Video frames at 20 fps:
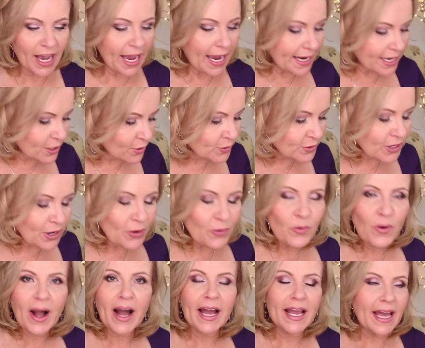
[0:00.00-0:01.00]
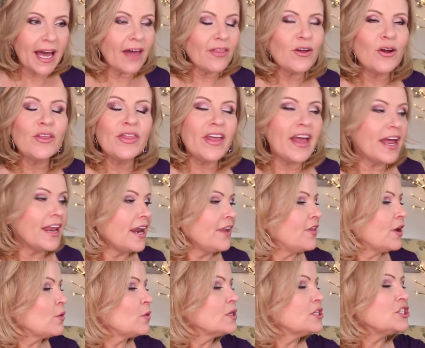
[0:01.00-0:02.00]
I don't know why, other than
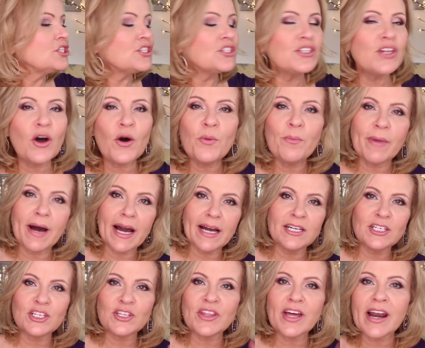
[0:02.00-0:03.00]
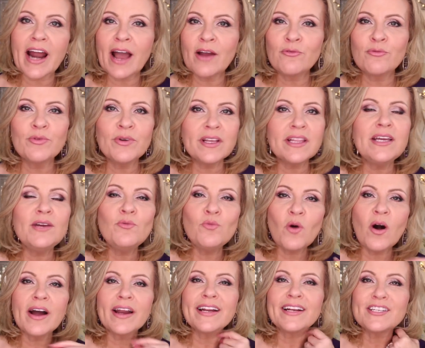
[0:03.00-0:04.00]
there was so much that I really
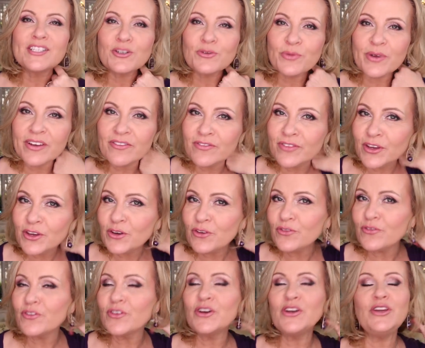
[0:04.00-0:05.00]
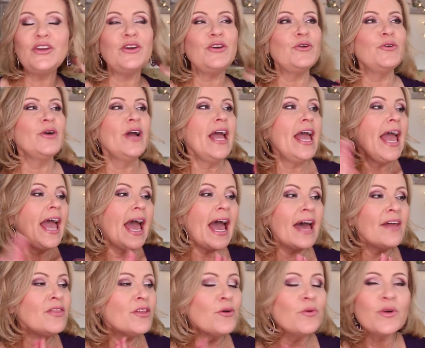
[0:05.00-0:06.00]
wanted to review for you,
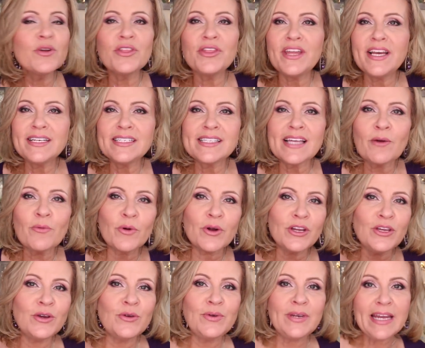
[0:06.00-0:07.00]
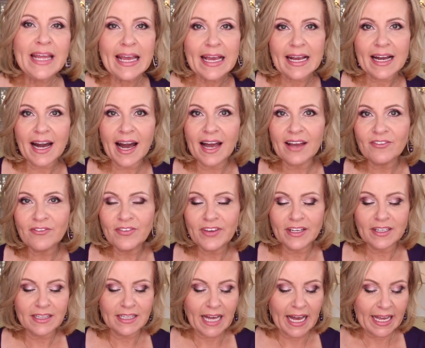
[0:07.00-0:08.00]
and there were things that were unique, I
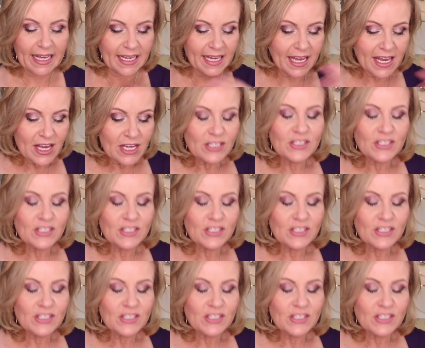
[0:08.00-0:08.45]
feel like.